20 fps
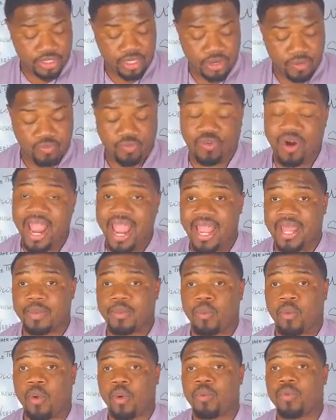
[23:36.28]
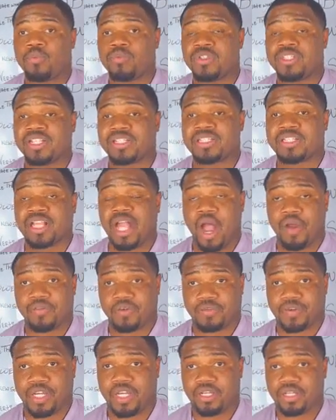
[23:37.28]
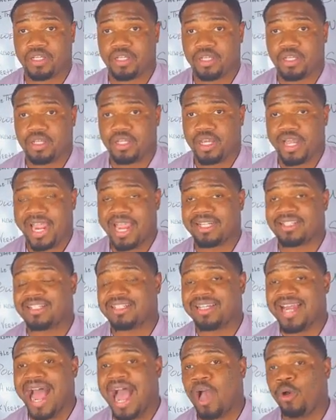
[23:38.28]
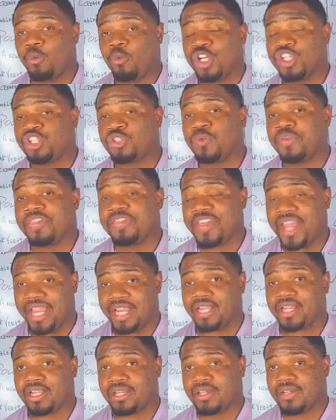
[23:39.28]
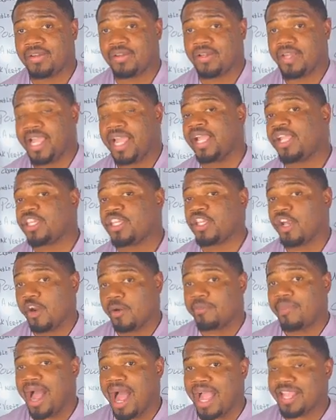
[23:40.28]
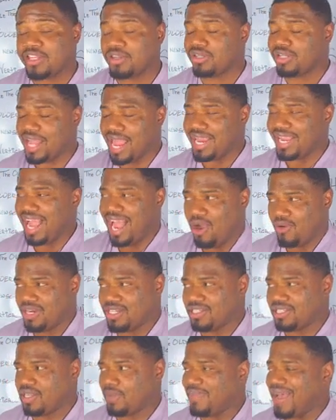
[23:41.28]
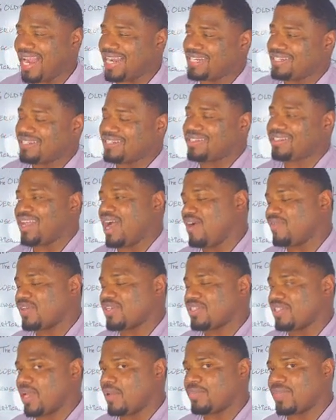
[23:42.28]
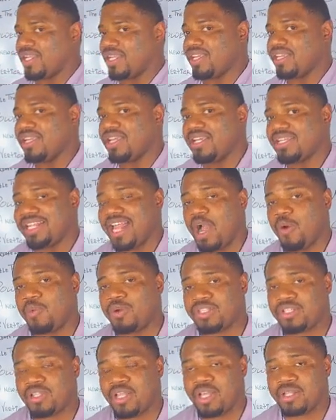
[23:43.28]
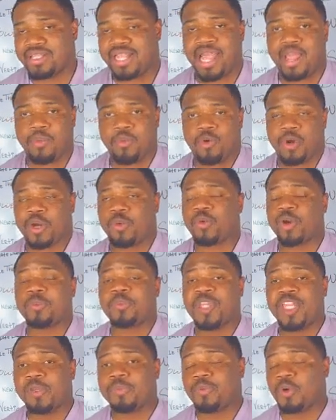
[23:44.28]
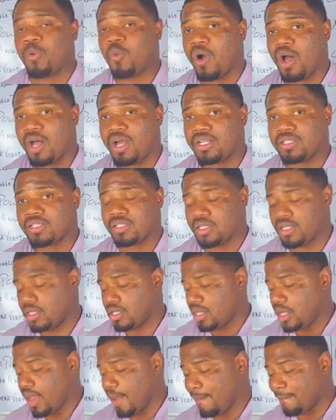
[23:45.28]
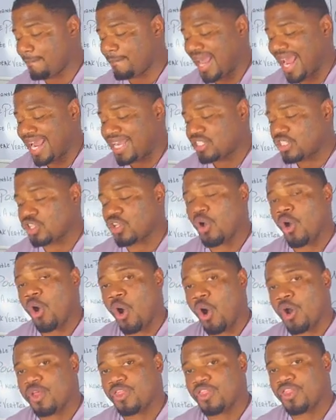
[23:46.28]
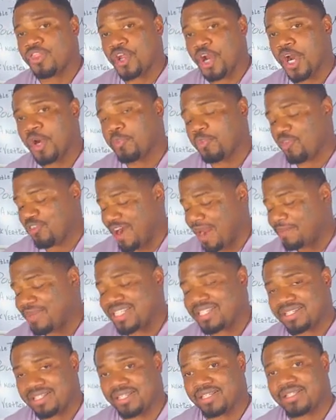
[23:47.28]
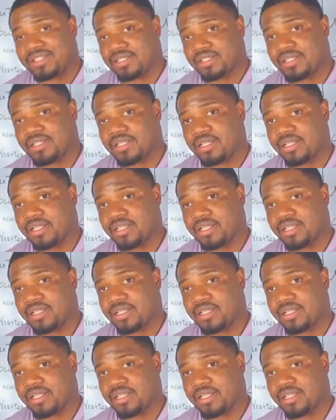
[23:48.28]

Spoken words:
read discovery. It's not what you think. In your mind, you're like, how can somebody discover something where people was? Based on their premises.